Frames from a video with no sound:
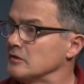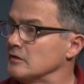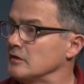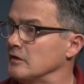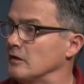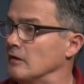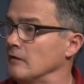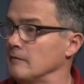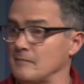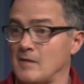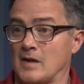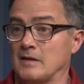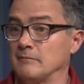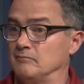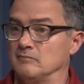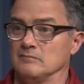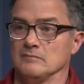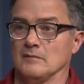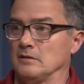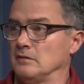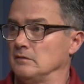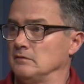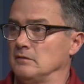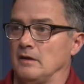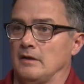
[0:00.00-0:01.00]
I
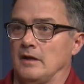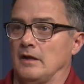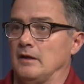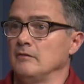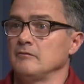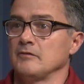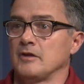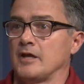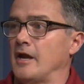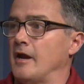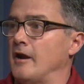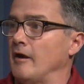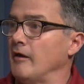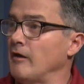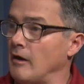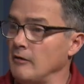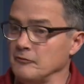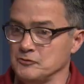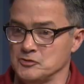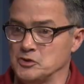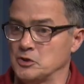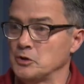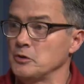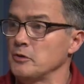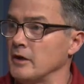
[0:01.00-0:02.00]
don't care.
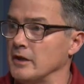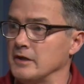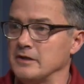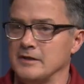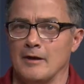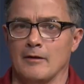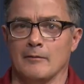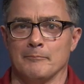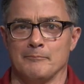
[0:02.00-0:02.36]
I'll do it.